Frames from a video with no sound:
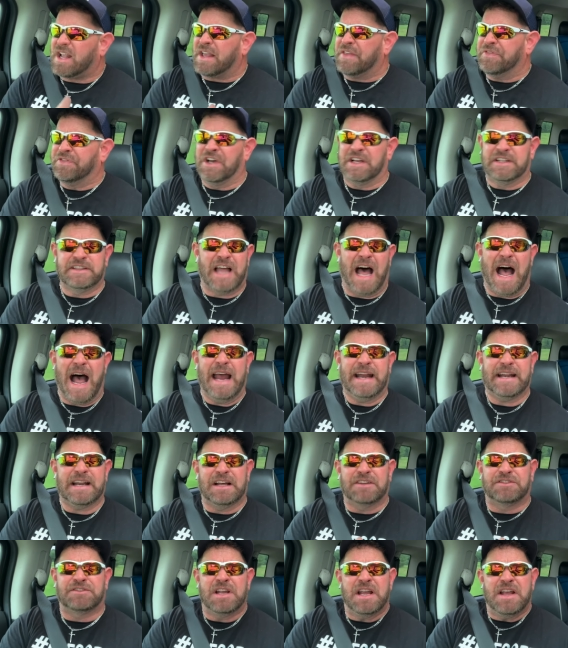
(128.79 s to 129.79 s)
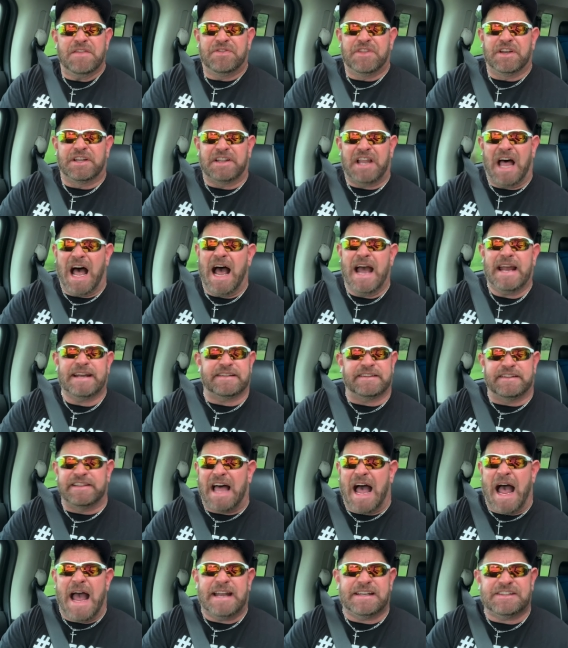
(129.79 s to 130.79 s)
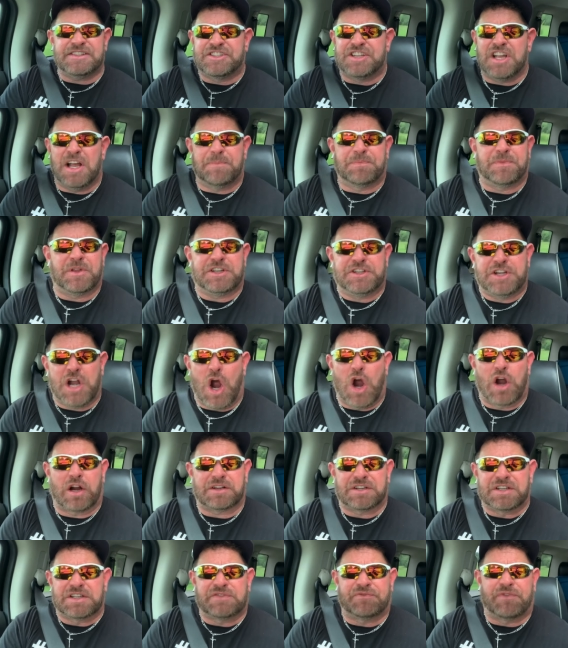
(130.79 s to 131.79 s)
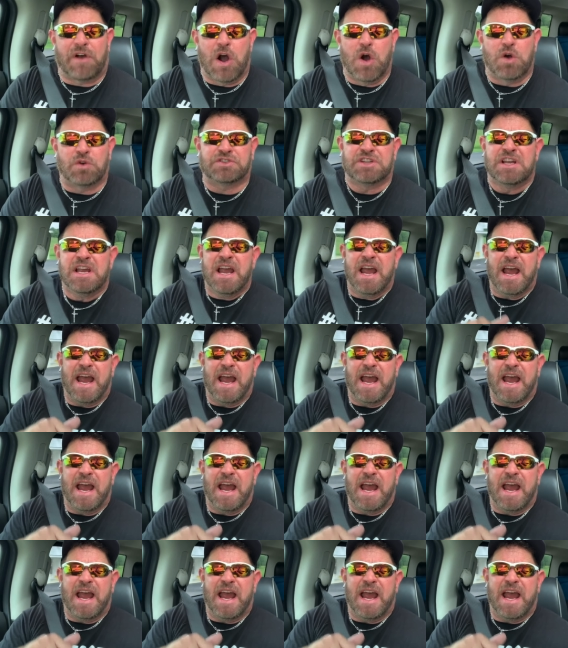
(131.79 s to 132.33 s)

The light lightens up the darkness, folks,